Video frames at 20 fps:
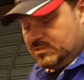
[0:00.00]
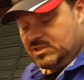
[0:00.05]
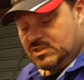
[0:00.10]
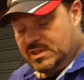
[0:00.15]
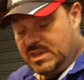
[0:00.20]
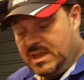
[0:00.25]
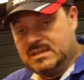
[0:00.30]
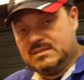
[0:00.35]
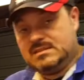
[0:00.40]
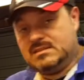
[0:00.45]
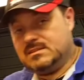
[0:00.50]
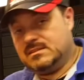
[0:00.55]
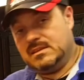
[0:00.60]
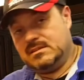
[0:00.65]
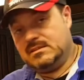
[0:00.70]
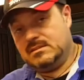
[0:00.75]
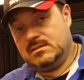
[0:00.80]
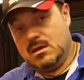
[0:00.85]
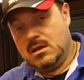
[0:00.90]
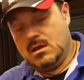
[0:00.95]
So the answer
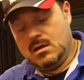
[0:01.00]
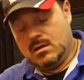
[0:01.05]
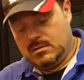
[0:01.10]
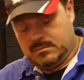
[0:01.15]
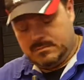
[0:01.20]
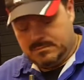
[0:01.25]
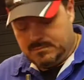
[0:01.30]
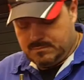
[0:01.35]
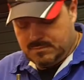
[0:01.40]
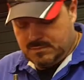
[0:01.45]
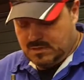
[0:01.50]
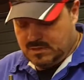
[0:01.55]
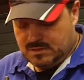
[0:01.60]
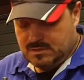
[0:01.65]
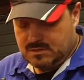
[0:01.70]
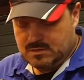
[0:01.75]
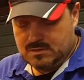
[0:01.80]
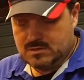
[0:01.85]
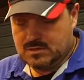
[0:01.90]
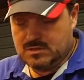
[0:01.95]
says no.
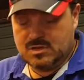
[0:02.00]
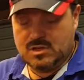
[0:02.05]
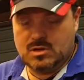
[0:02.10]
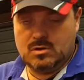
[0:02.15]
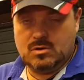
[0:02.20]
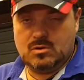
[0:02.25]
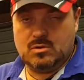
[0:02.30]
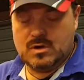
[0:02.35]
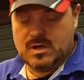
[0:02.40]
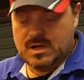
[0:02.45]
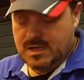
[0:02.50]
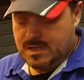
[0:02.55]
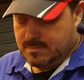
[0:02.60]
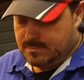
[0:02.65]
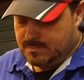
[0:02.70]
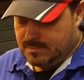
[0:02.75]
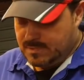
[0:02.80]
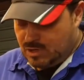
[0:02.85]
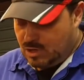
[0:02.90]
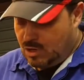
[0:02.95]
There's
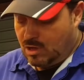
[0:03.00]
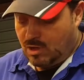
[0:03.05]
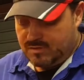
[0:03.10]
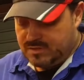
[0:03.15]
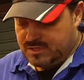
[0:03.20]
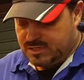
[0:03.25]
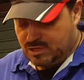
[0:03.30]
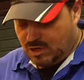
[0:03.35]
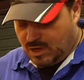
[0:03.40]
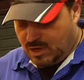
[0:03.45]
no, they obviously